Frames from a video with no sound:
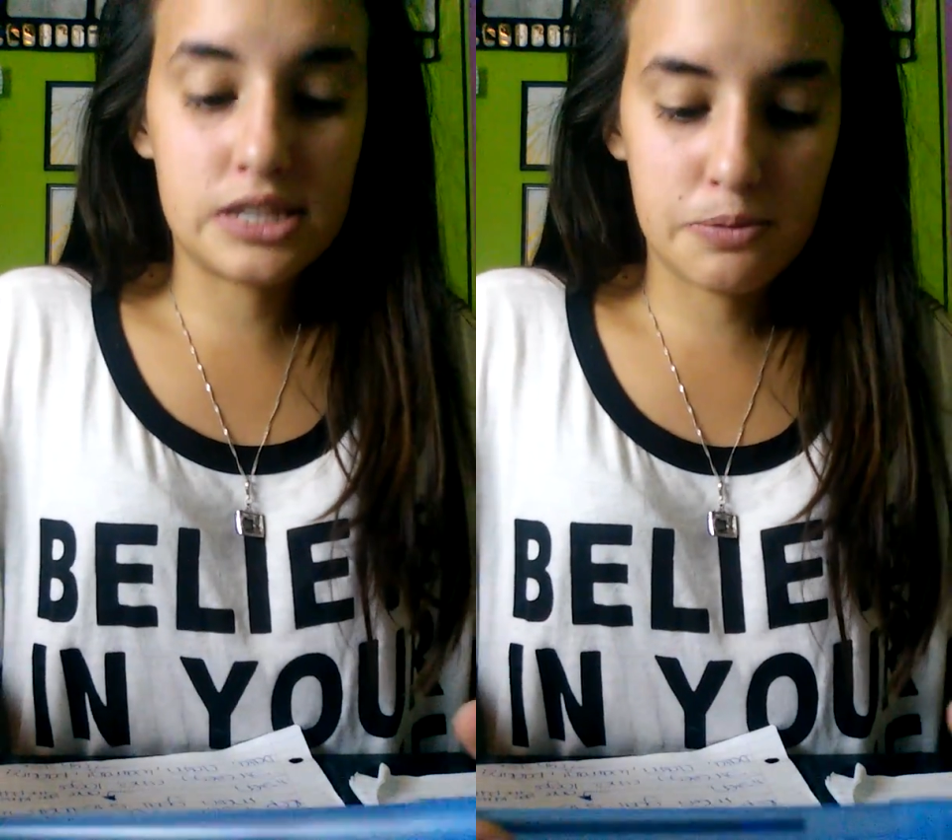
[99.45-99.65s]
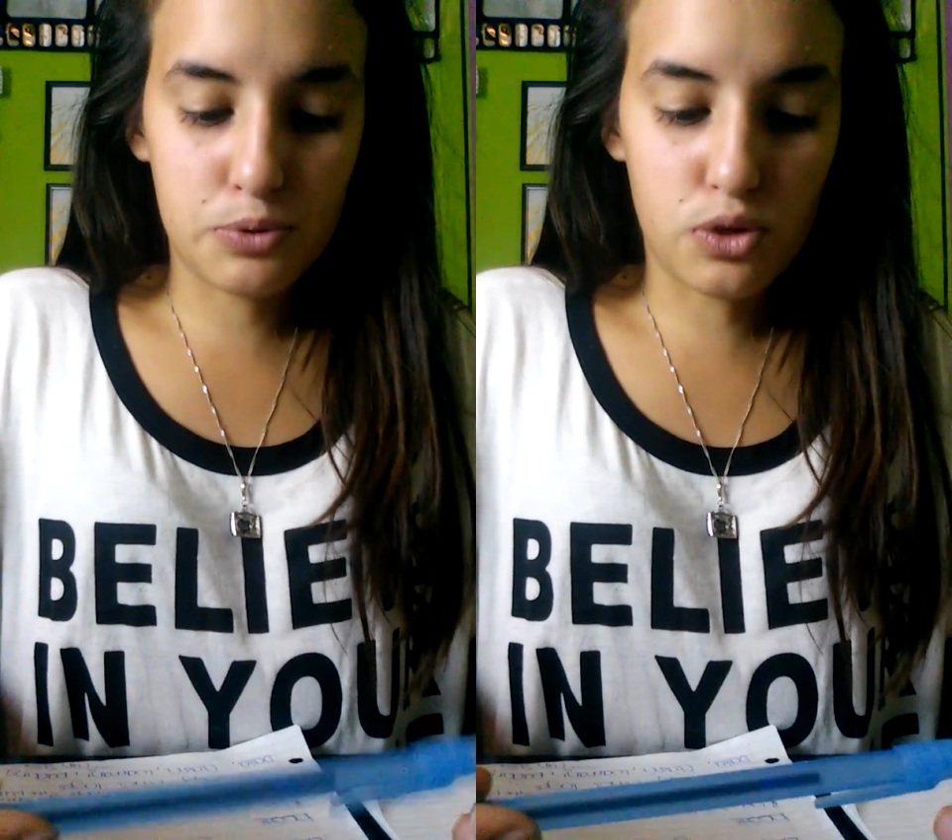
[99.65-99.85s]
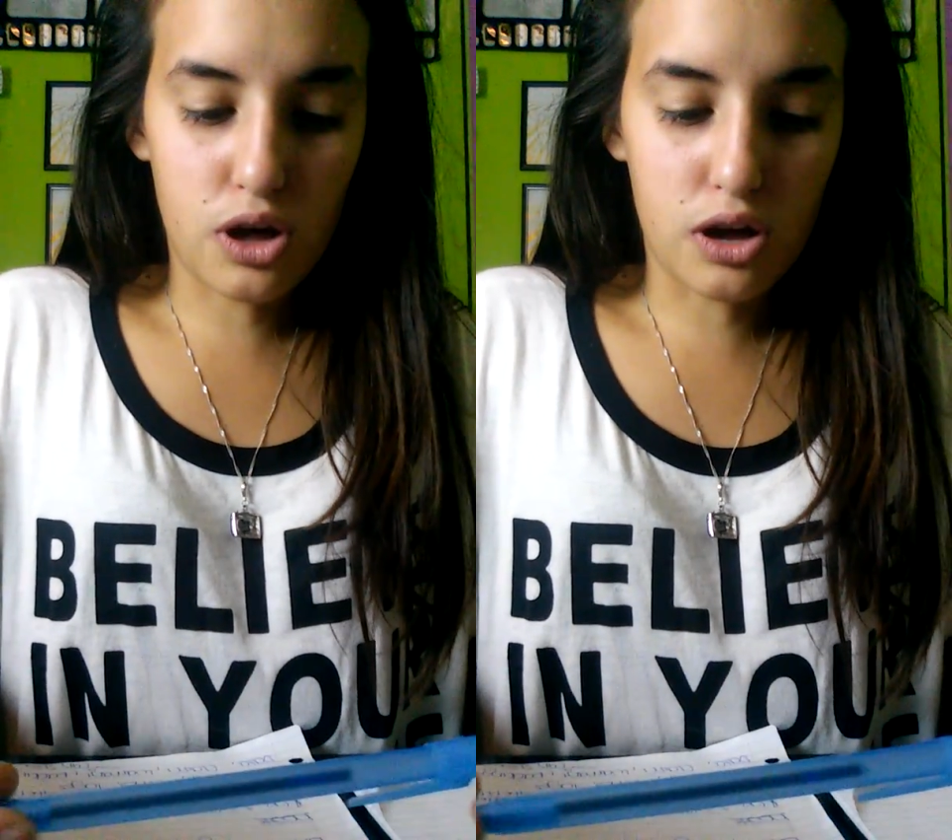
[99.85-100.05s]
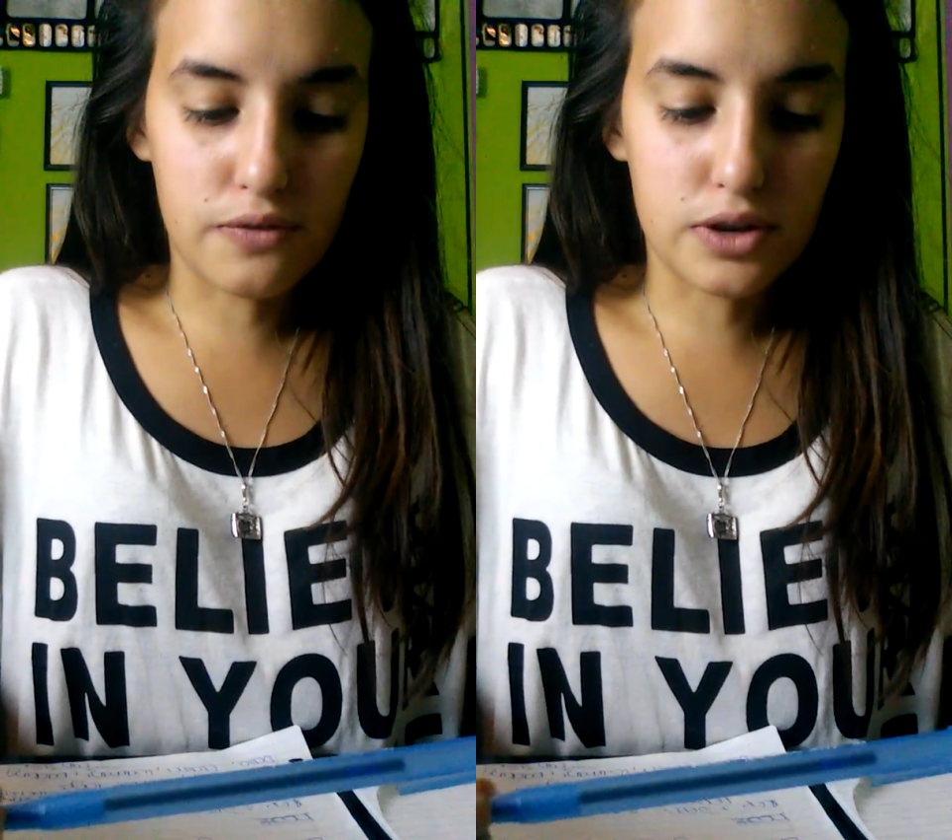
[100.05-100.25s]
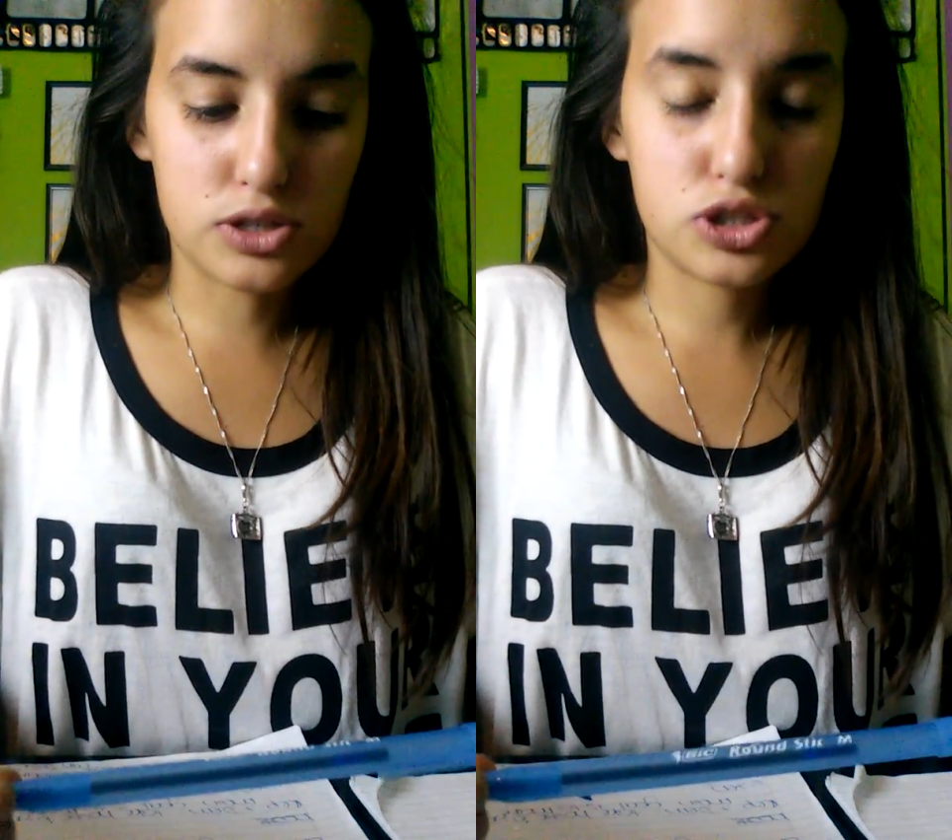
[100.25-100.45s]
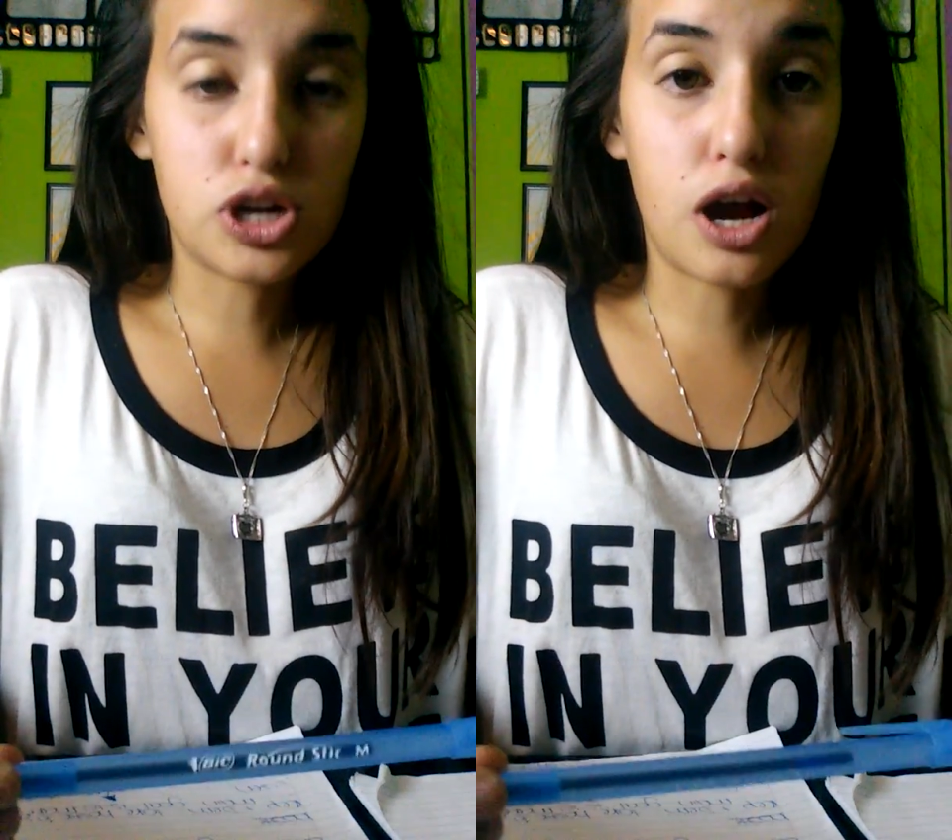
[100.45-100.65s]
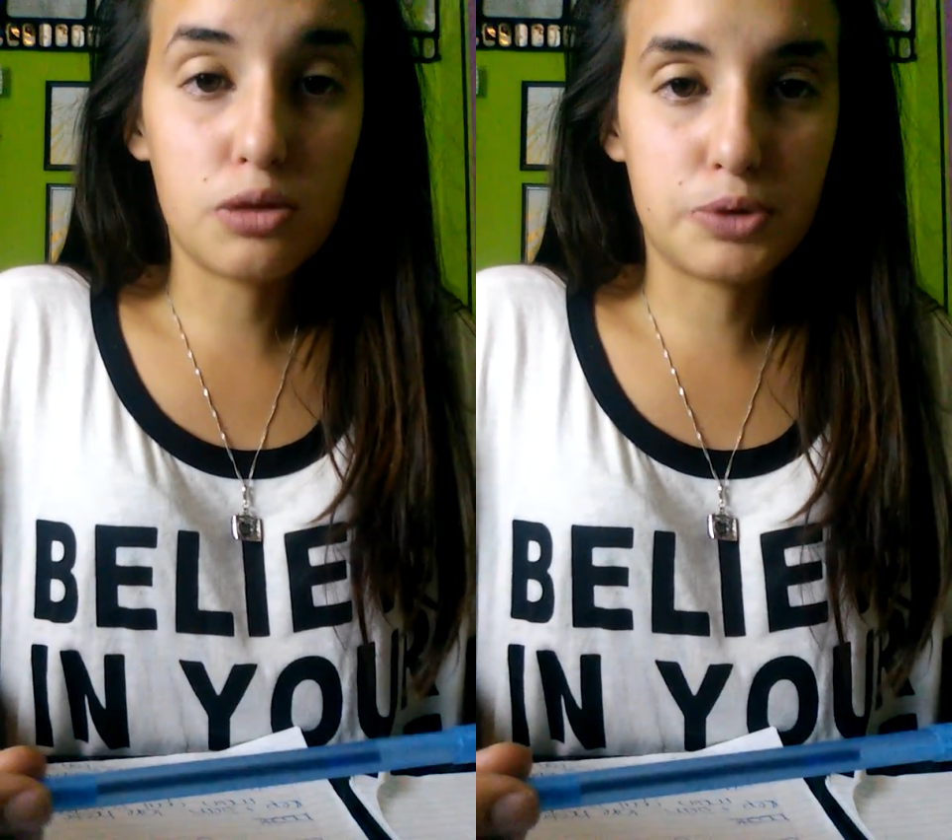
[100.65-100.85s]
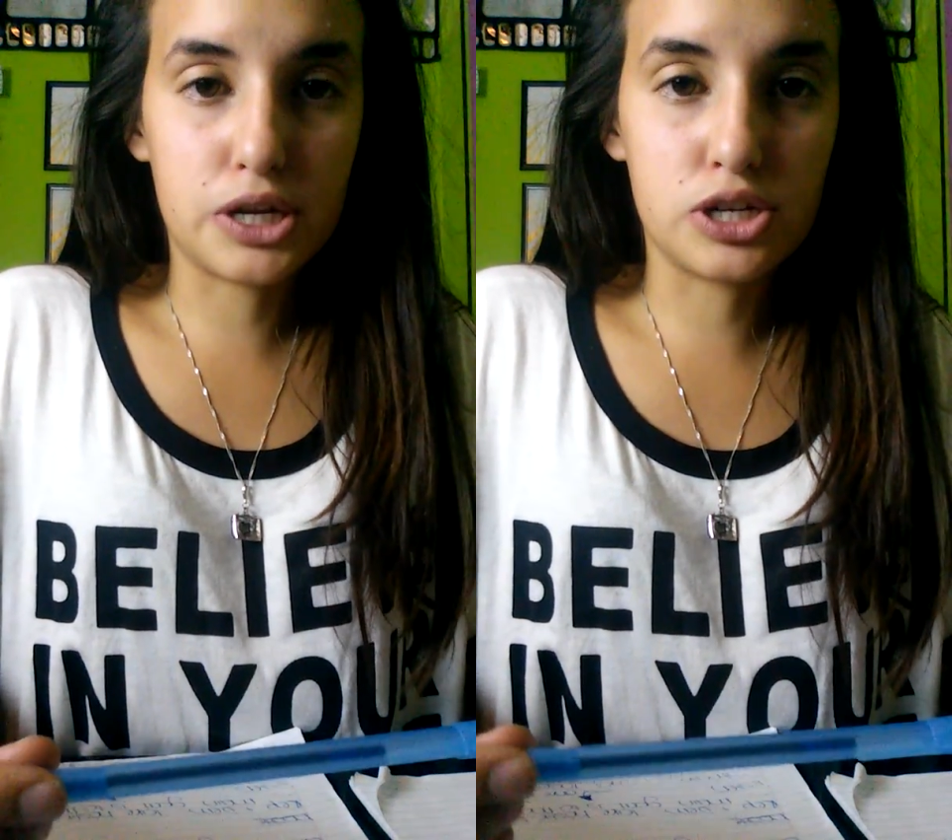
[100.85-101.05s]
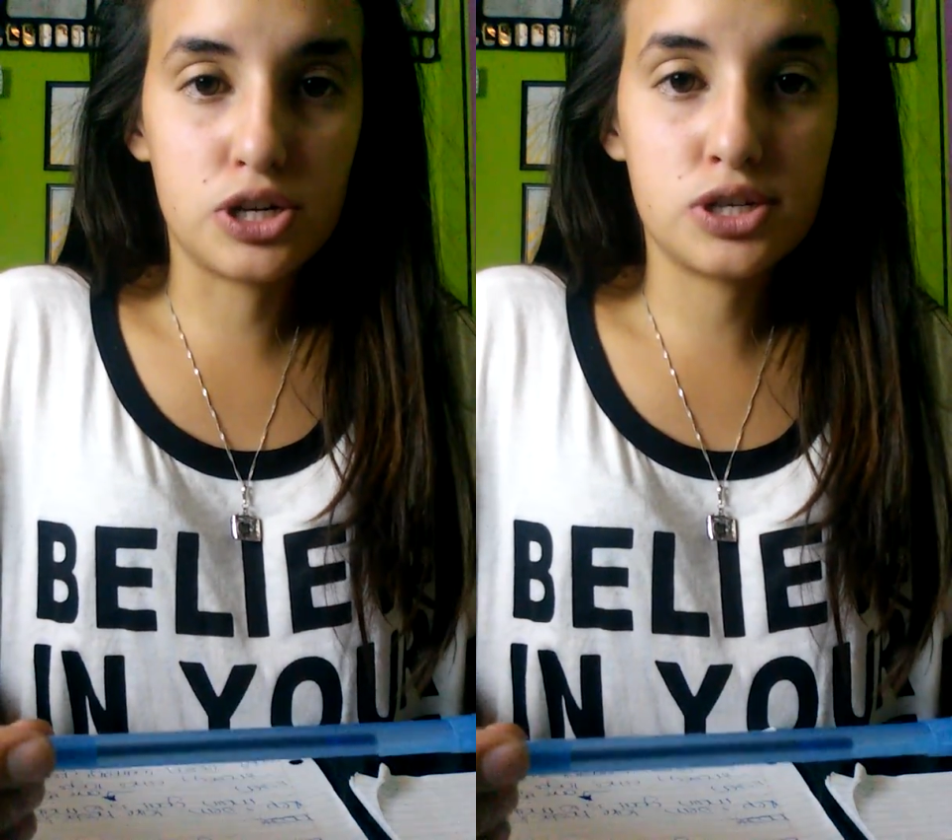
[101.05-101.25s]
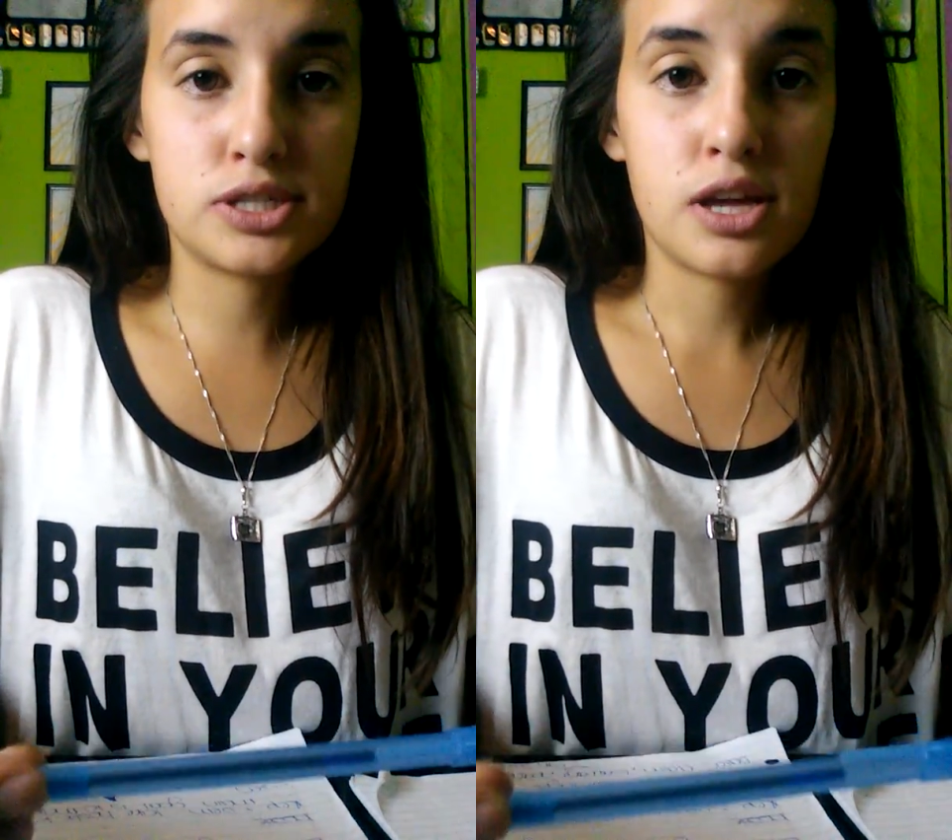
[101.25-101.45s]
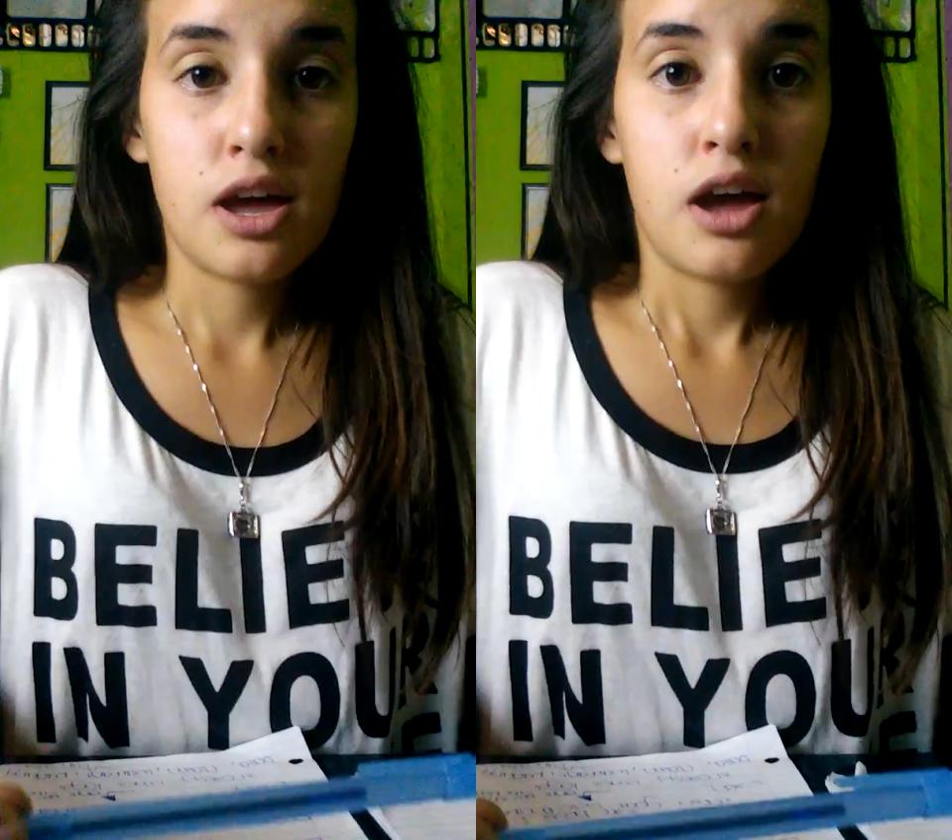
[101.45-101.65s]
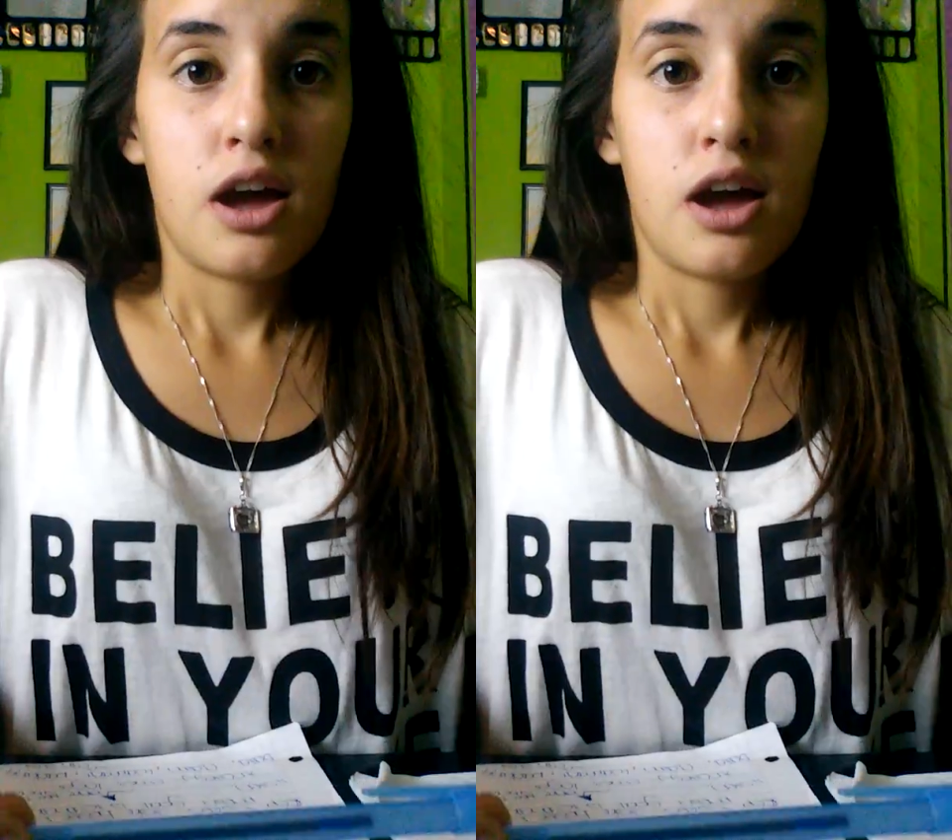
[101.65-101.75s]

example of child predators.